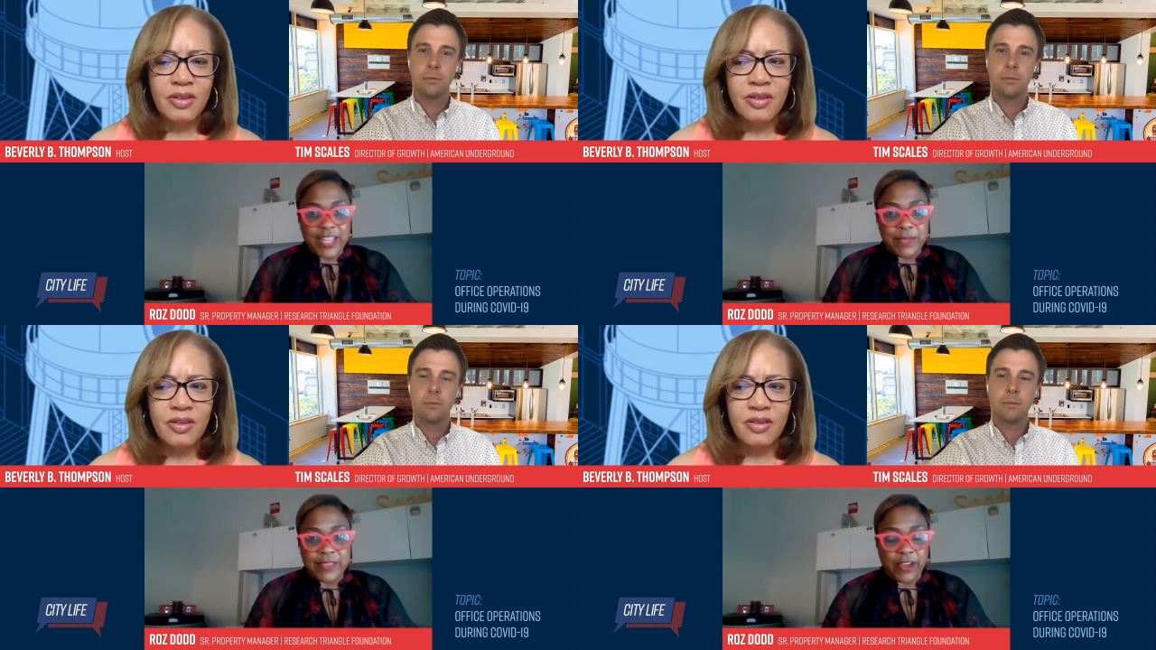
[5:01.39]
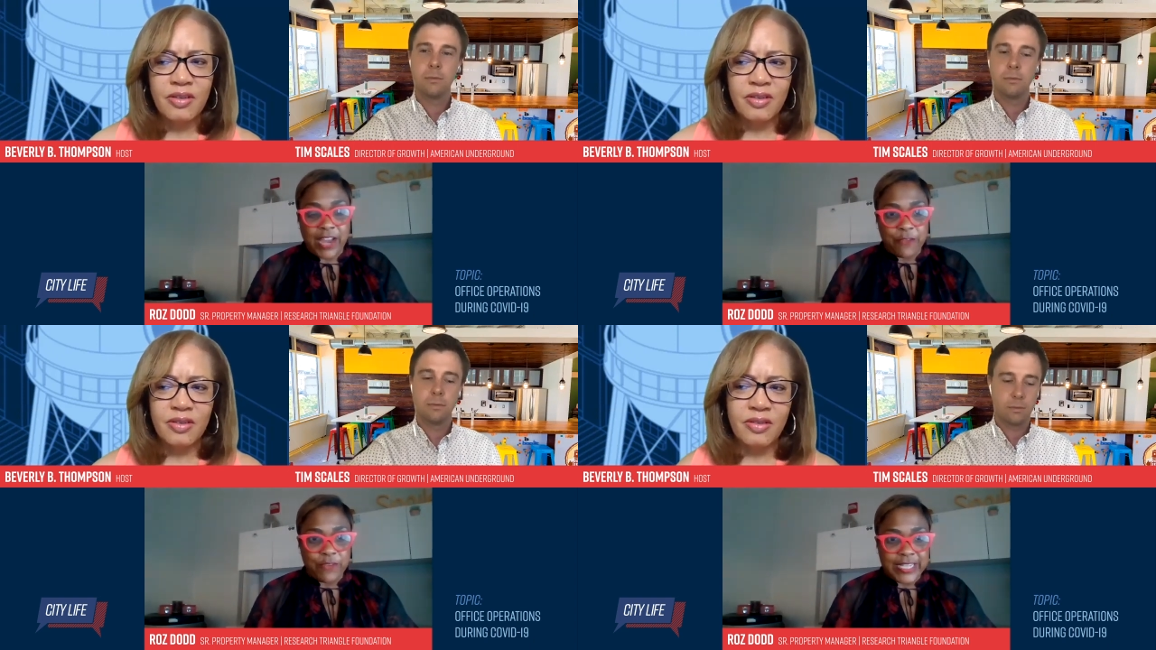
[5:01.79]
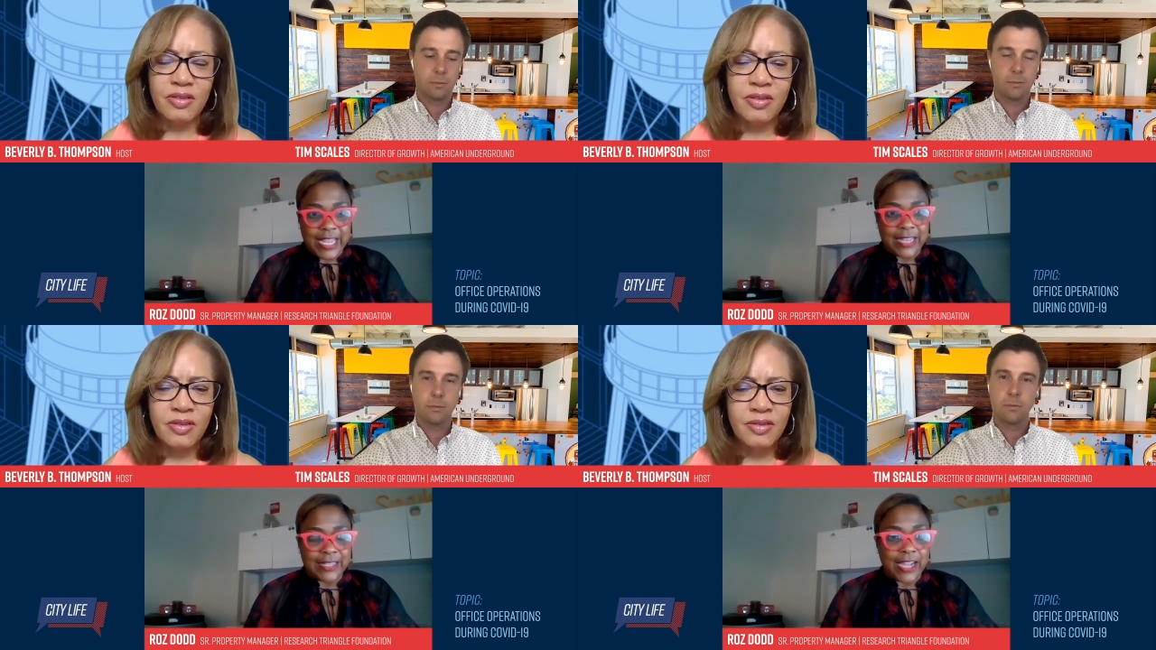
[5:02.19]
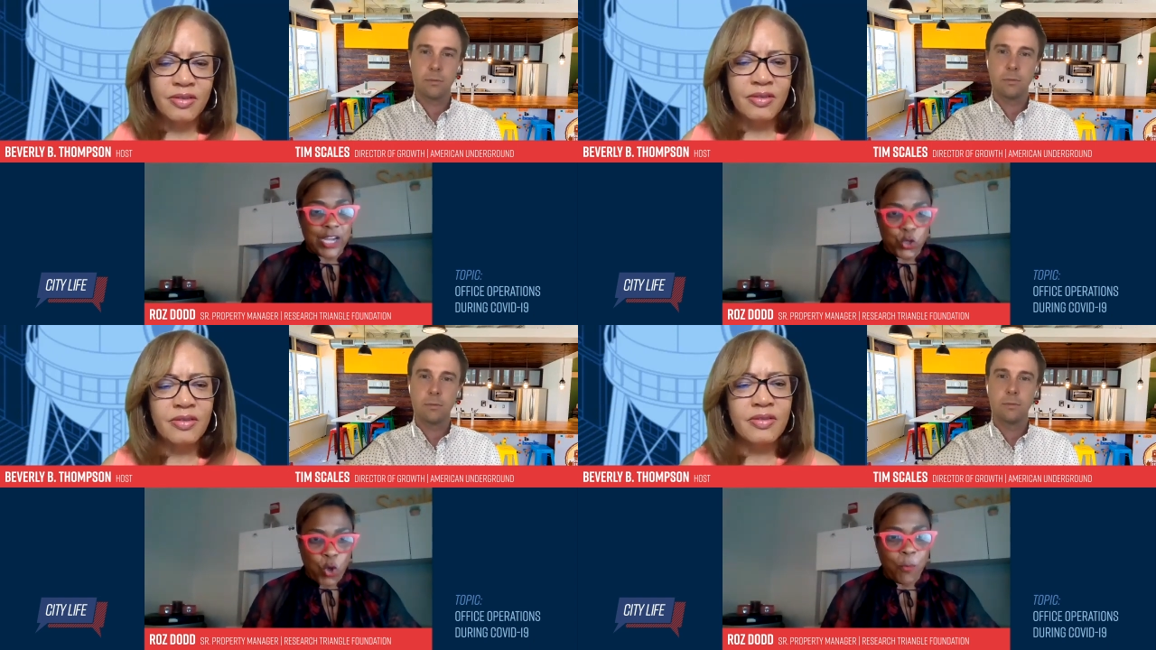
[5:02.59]
Speaker 1: they've been there every day like a
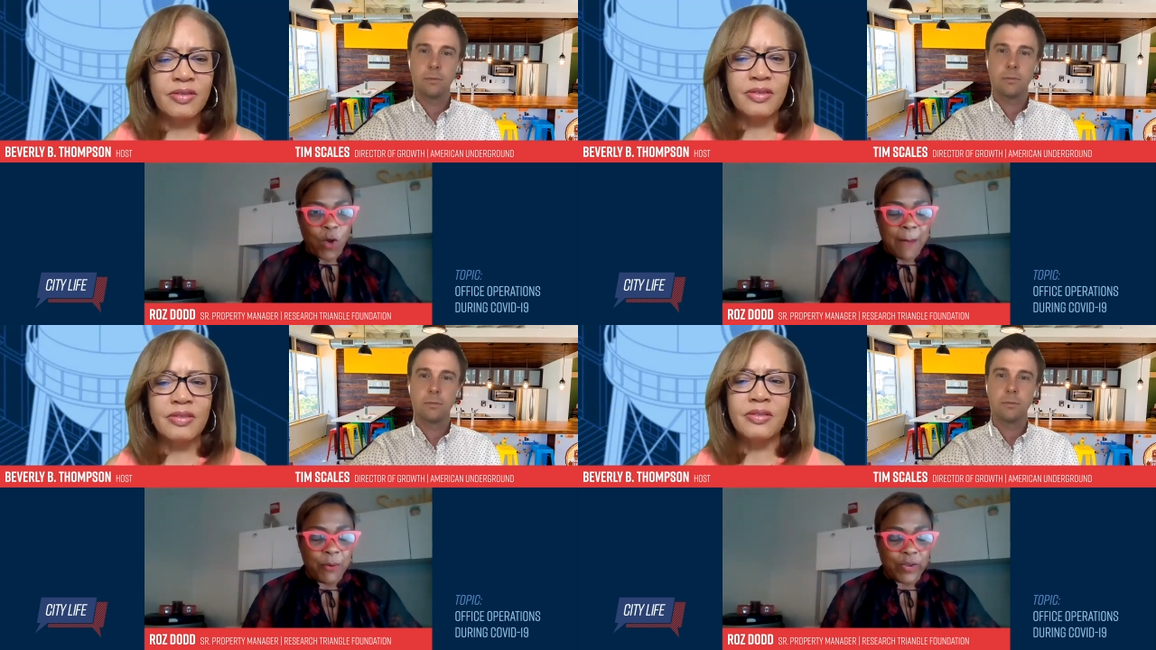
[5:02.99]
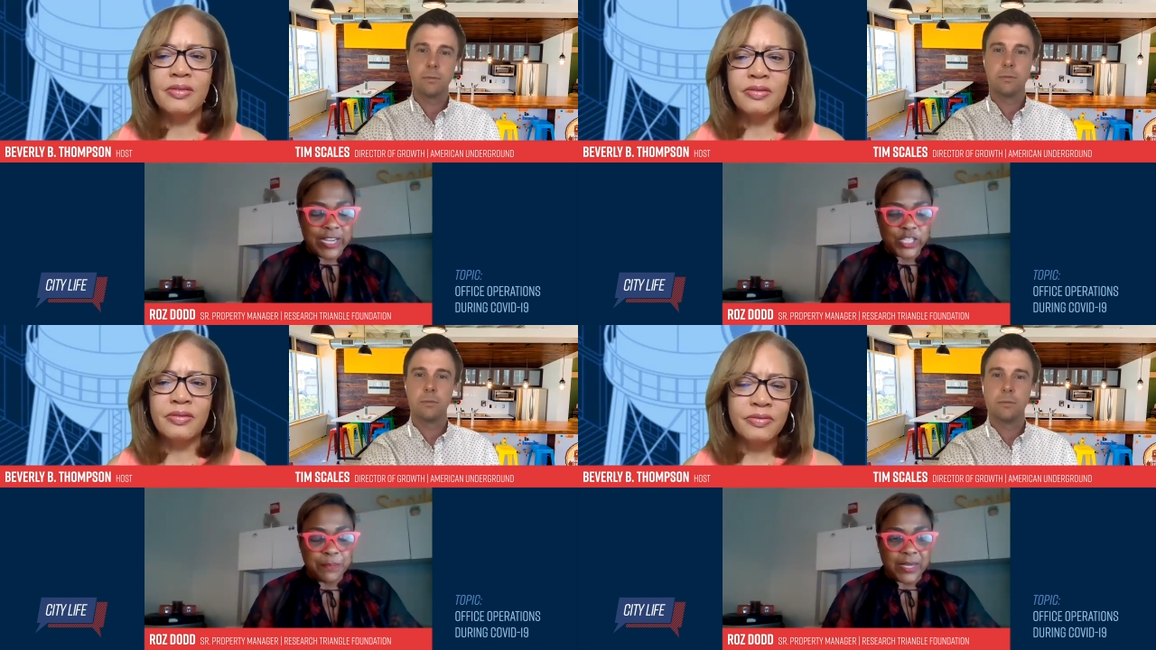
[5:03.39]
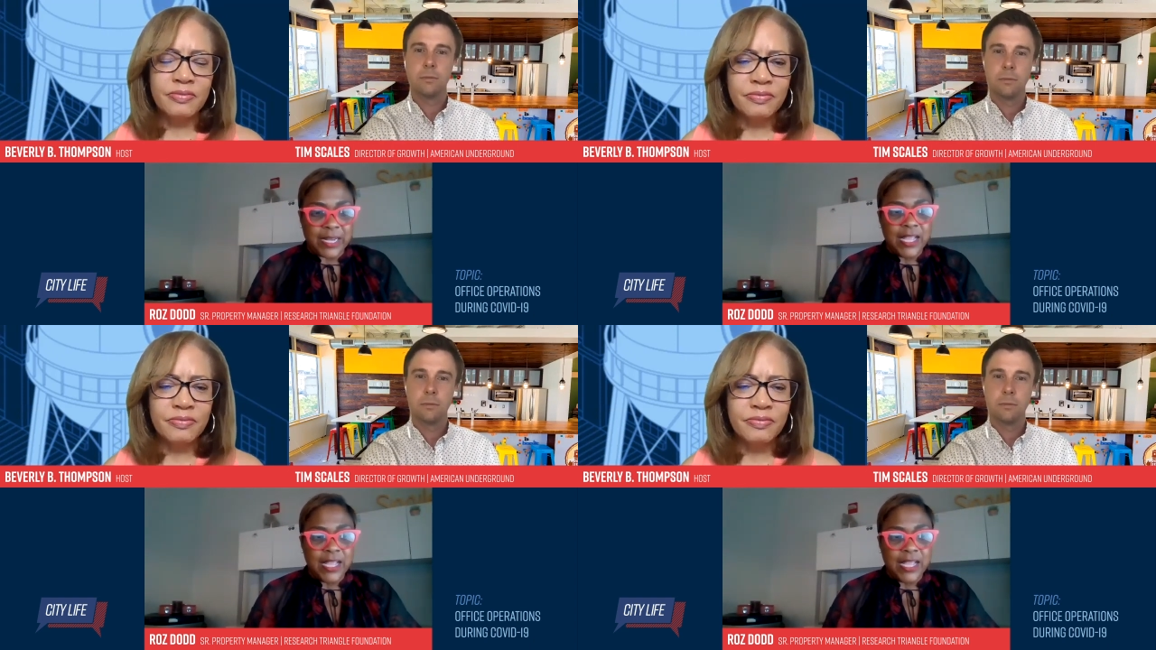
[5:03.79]
normal operation, but